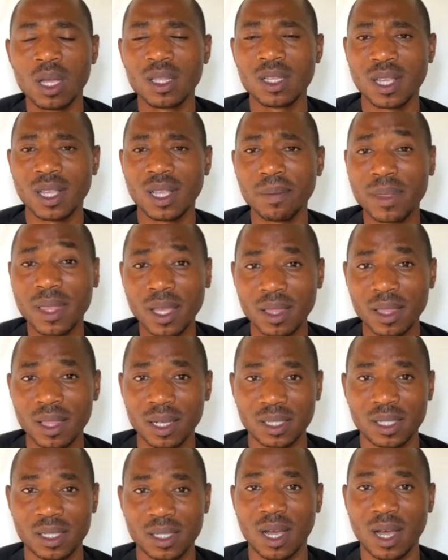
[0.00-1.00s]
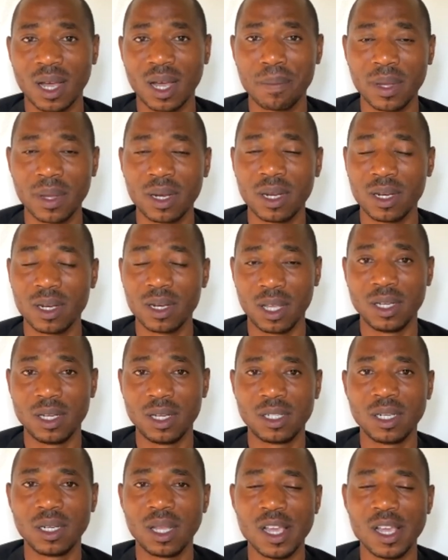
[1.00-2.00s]
The same thing that uh, happened in
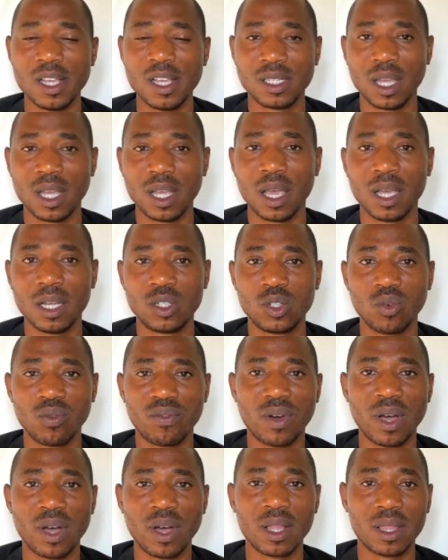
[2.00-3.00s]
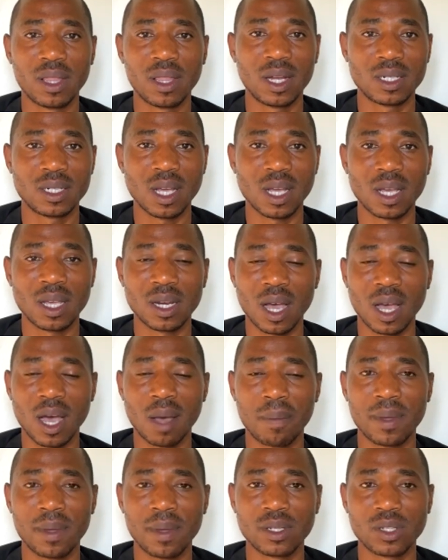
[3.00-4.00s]
1888, you find that uh, it
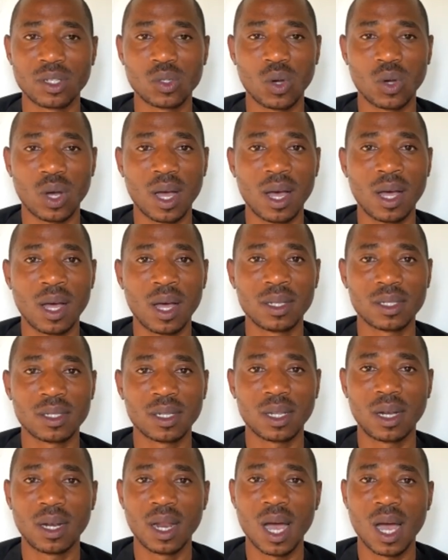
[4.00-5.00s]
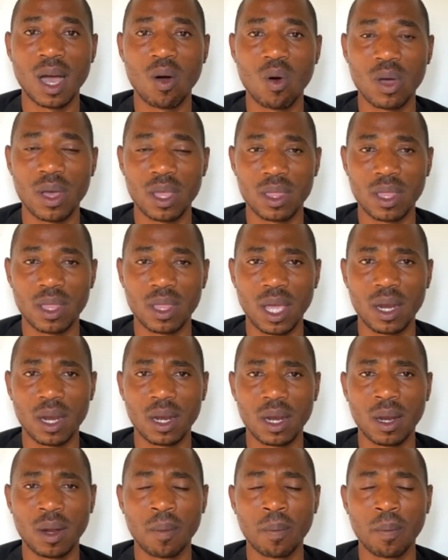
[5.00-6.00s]
happens to us now and
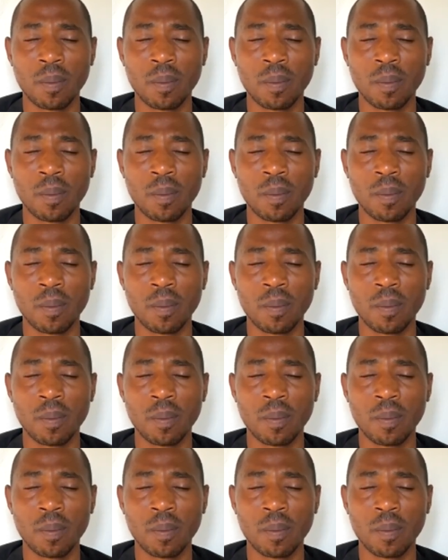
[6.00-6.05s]
then.